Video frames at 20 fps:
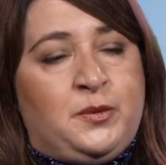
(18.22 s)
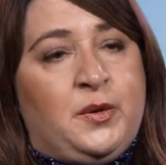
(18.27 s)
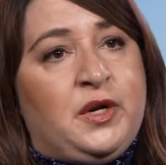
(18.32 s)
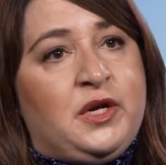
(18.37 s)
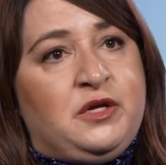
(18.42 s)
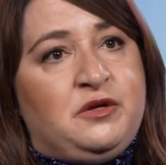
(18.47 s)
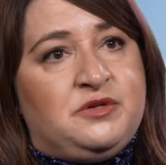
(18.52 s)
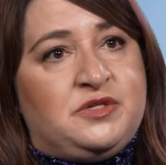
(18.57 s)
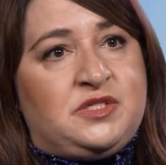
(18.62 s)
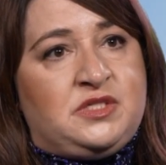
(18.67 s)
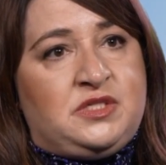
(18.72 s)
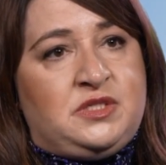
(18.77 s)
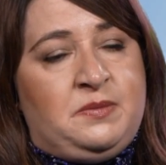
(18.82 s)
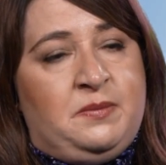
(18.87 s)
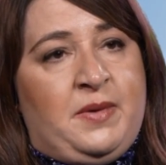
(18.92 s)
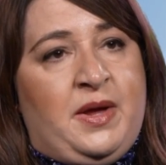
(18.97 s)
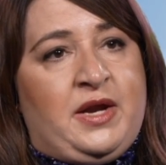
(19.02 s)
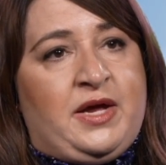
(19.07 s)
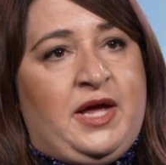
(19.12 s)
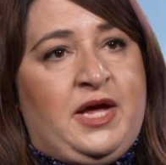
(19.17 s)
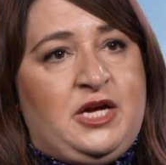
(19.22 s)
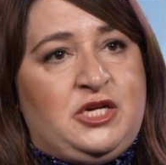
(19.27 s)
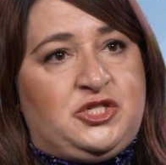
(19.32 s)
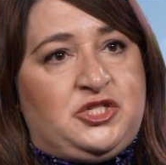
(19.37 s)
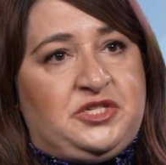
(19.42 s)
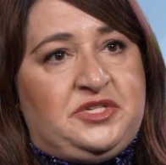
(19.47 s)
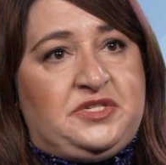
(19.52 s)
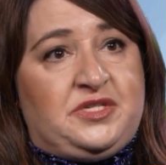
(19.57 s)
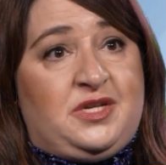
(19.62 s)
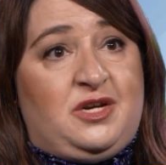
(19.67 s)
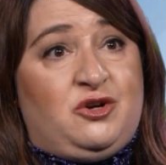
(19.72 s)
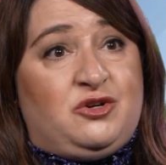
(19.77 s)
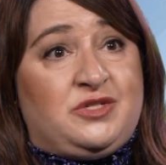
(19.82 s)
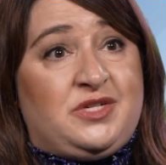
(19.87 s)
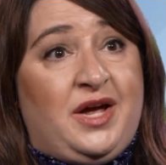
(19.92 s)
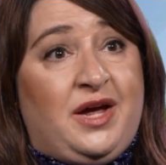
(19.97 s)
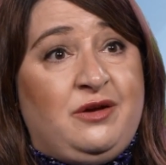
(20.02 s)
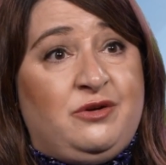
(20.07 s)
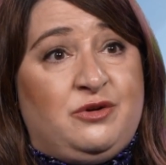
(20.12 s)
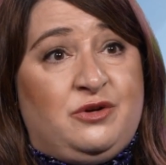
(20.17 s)
want to use medications that are
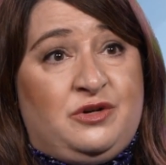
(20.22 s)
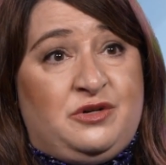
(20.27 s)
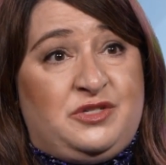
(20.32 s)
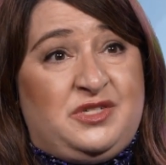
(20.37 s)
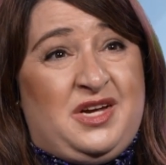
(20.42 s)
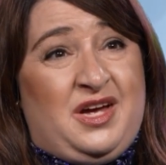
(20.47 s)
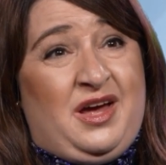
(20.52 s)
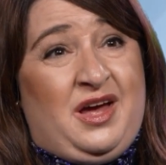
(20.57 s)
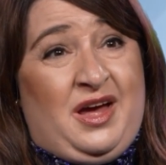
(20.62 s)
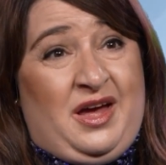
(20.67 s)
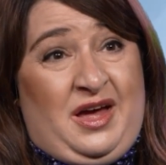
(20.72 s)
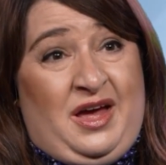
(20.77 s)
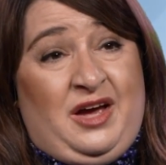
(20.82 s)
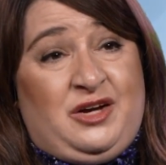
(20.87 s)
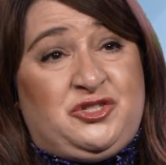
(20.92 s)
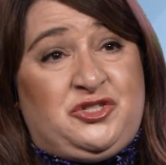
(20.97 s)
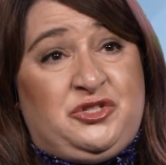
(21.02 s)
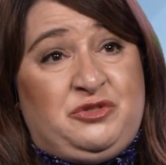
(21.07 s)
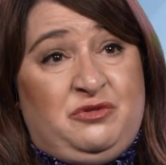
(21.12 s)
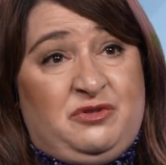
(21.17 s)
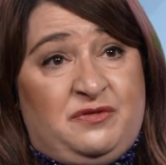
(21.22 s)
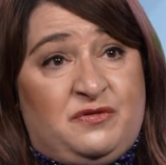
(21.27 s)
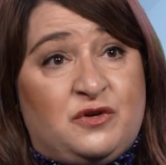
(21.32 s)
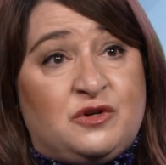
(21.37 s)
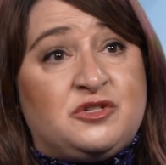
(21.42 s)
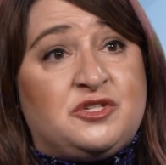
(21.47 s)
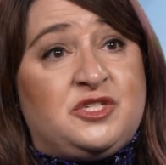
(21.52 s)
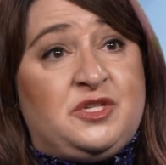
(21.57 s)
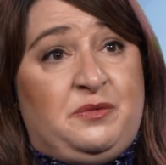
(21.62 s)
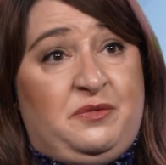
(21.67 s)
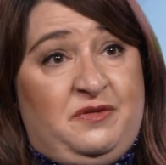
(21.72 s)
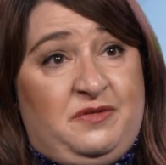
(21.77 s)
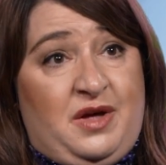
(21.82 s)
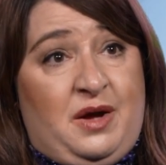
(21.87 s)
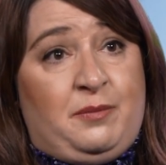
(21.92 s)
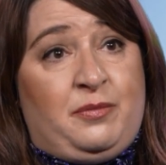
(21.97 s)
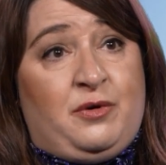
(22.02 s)
tailored to actually reverse some of that